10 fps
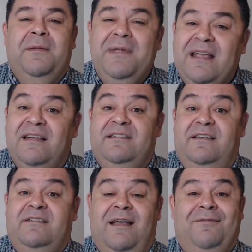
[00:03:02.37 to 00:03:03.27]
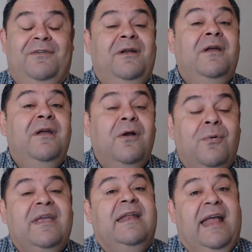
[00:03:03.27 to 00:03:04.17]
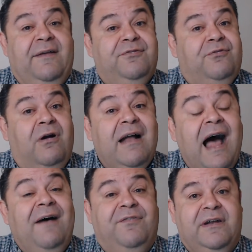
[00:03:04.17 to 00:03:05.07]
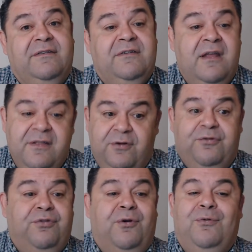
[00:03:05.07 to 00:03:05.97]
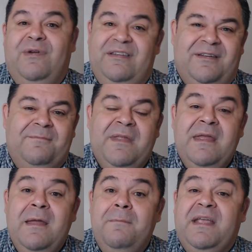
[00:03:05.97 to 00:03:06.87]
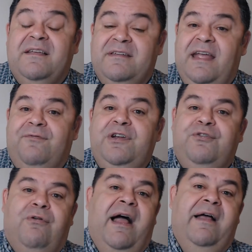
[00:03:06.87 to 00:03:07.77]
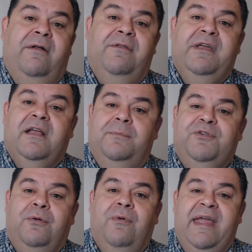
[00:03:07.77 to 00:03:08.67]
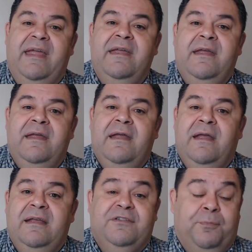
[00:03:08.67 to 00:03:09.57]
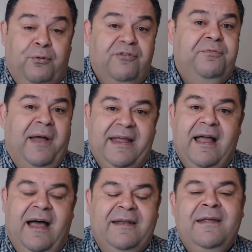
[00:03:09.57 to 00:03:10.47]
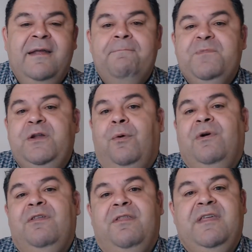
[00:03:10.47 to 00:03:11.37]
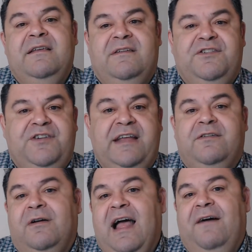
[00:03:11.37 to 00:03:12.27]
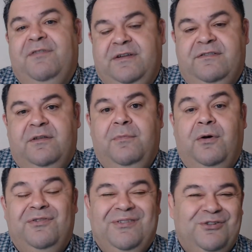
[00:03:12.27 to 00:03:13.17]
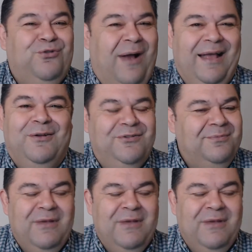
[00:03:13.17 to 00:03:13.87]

And because He is sovereign, we can have strong confidence. There's a third reason, because every trial that comes our way is approved by God. One of the things that shakes our confidence the most is trials.